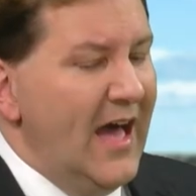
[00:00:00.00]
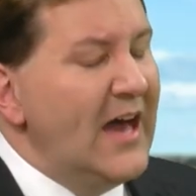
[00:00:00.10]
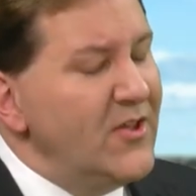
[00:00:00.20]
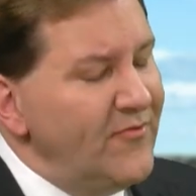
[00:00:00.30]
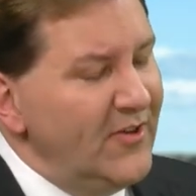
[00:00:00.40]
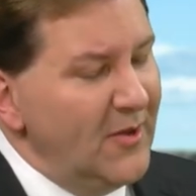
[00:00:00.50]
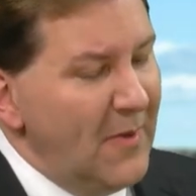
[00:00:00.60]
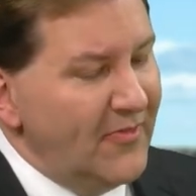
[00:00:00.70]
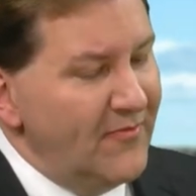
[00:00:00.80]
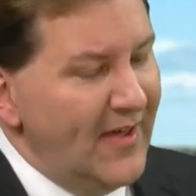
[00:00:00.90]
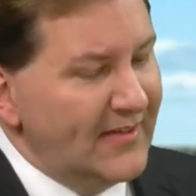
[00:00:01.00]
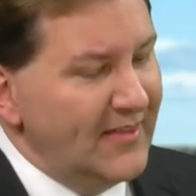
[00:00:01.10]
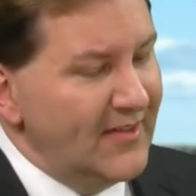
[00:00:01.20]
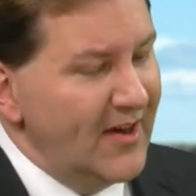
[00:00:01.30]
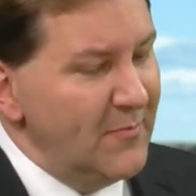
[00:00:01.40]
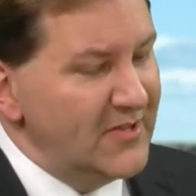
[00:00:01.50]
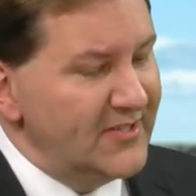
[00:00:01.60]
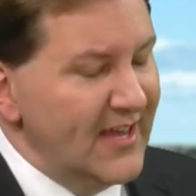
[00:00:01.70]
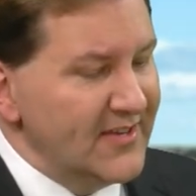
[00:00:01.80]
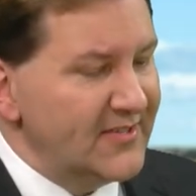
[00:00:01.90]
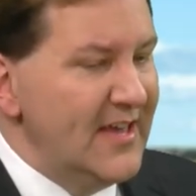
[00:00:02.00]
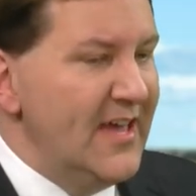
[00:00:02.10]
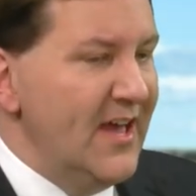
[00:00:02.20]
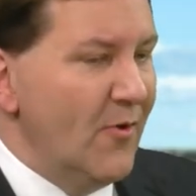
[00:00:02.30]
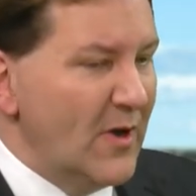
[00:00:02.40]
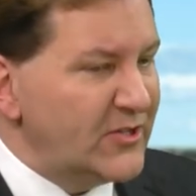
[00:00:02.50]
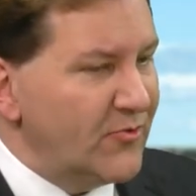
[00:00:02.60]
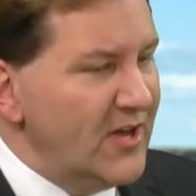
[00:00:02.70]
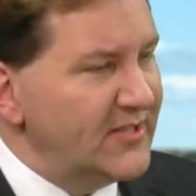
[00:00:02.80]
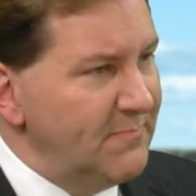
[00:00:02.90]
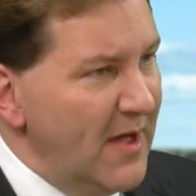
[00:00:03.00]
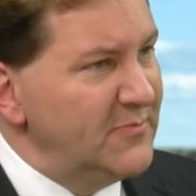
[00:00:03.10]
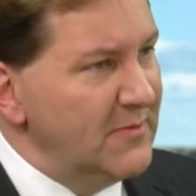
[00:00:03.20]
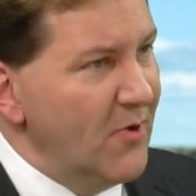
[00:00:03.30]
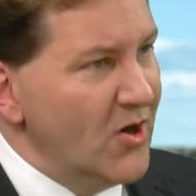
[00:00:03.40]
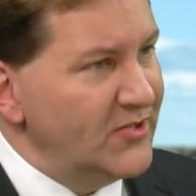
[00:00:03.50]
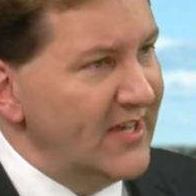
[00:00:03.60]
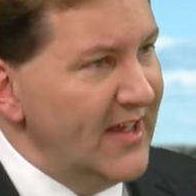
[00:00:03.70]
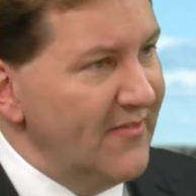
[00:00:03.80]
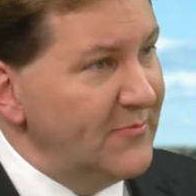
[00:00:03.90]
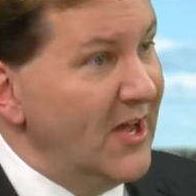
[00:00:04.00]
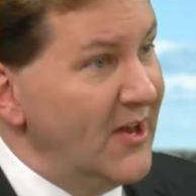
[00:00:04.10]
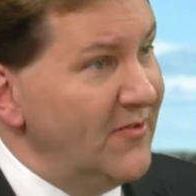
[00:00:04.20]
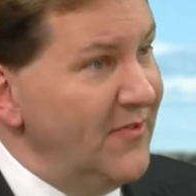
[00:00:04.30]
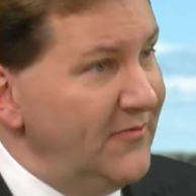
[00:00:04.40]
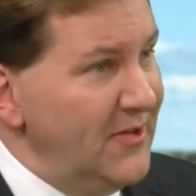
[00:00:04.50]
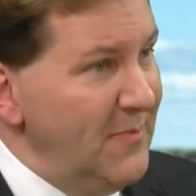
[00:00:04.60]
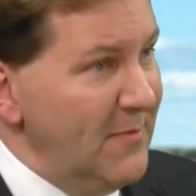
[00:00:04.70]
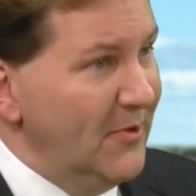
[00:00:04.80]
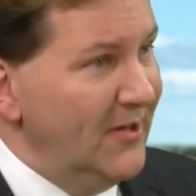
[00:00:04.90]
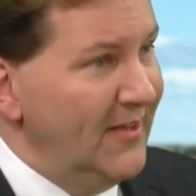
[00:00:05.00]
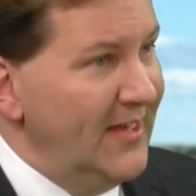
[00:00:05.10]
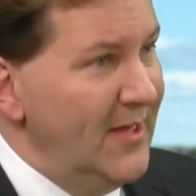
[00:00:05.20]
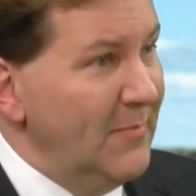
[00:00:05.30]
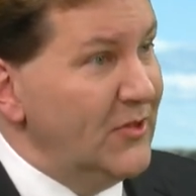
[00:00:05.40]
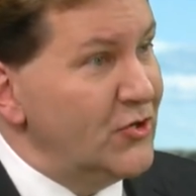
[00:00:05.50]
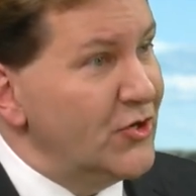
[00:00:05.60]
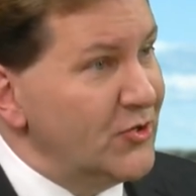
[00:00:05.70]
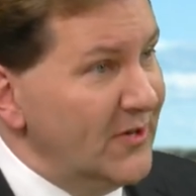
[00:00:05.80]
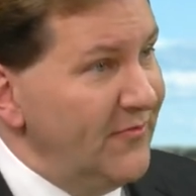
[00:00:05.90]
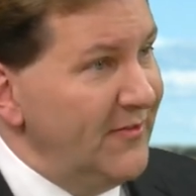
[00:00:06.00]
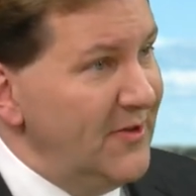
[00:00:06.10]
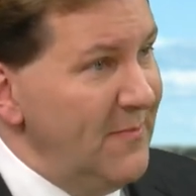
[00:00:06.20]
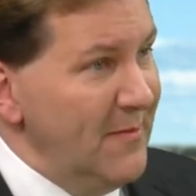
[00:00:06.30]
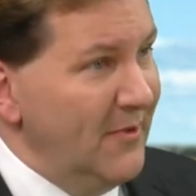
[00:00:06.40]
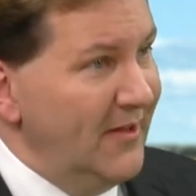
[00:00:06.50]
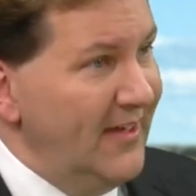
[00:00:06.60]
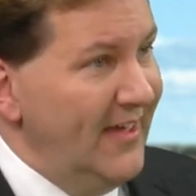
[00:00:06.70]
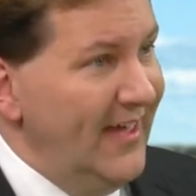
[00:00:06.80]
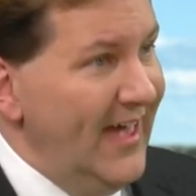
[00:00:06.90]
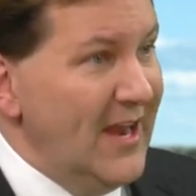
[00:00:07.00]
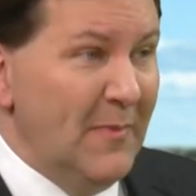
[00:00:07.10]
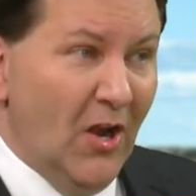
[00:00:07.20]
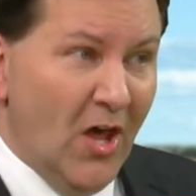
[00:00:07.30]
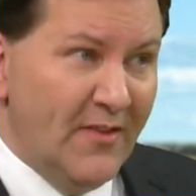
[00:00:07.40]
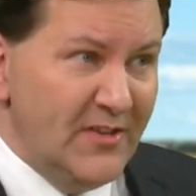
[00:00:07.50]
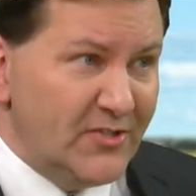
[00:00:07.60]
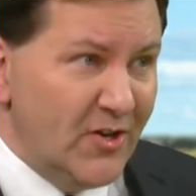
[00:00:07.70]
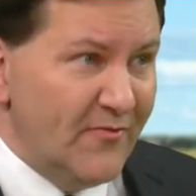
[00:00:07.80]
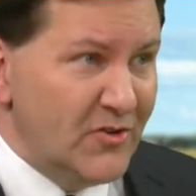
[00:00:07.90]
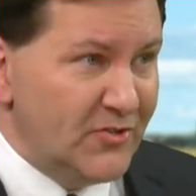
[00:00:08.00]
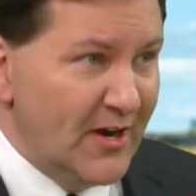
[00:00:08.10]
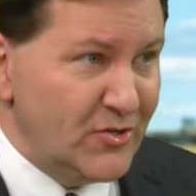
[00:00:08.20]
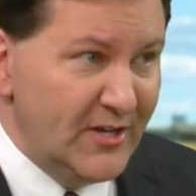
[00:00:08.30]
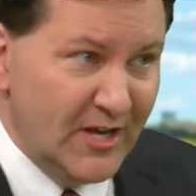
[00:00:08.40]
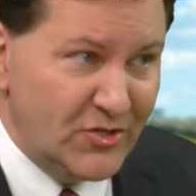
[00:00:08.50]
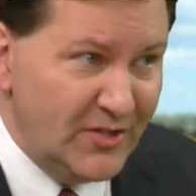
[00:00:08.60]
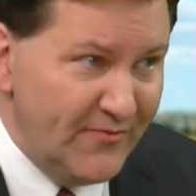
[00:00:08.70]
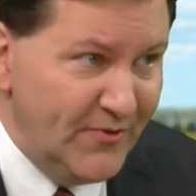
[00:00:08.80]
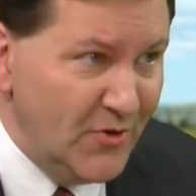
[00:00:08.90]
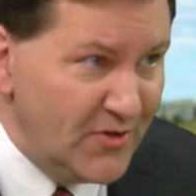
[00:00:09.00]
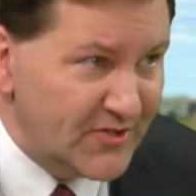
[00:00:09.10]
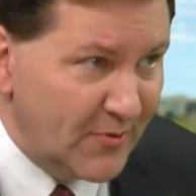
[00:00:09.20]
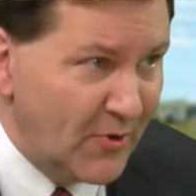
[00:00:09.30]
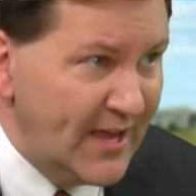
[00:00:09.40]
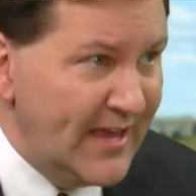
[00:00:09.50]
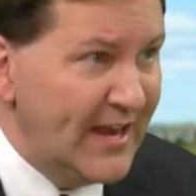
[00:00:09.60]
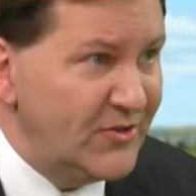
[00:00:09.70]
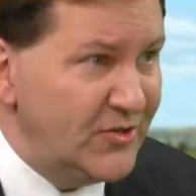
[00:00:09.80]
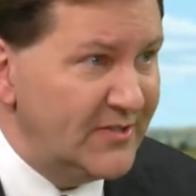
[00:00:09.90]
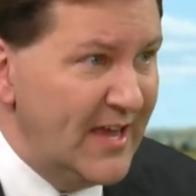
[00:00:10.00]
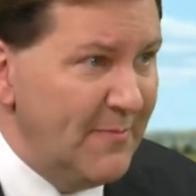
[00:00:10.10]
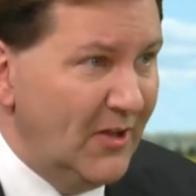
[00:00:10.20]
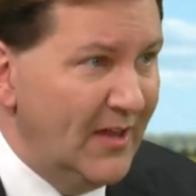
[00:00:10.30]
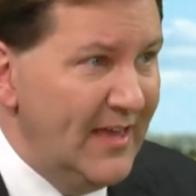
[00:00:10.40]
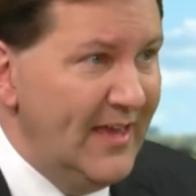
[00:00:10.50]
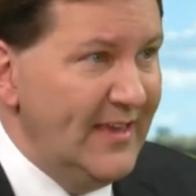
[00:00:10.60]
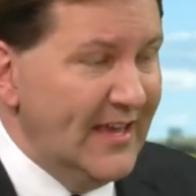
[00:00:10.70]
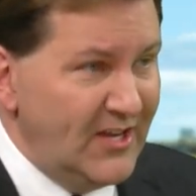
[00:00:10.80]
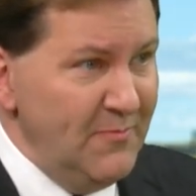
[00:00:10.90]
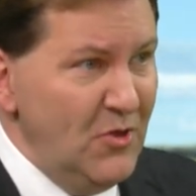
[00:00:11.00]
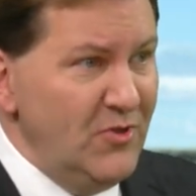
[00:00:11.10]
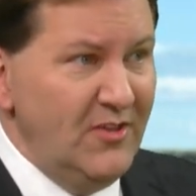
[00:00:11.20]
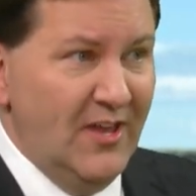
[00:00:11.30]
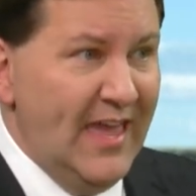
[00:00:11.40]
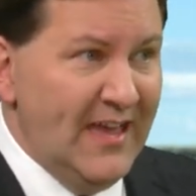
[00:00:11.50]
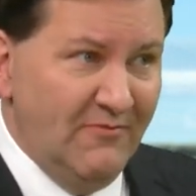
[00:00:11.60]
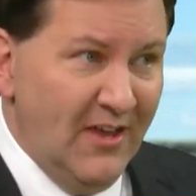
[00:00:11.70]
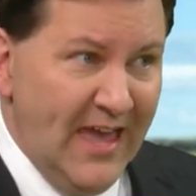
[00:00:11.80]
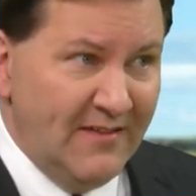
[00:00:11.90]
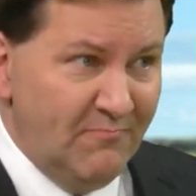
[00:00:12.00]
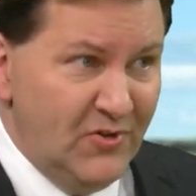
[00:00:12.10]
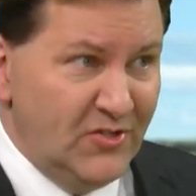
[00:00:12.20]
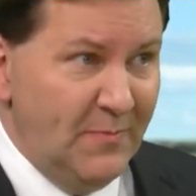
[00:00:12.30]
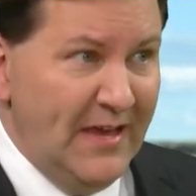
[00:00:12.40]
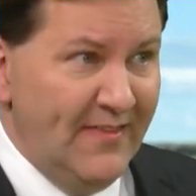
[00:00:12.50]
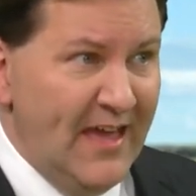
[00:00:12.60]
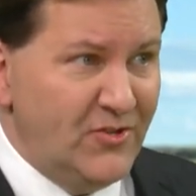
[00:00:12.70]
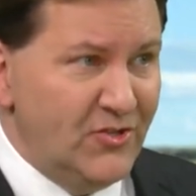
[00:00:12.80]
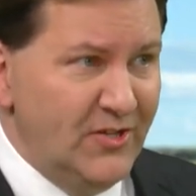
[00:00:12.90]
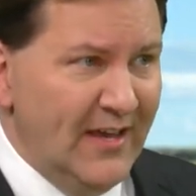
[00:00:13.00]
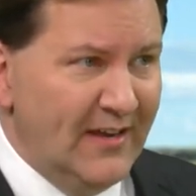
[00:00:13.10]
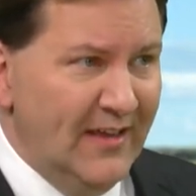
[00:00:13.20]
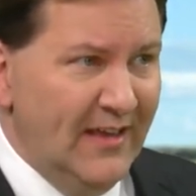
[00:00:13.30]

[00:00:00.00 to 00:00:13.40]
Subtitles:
How do you feel about the fact that the government says restaurants, pubs, and bars can have up to 150 people, but the church only 50 people? And I mean, a lot of these servers are actually touching the food as they're bringing it out to your table, yet communion, you can't participate in that just yet.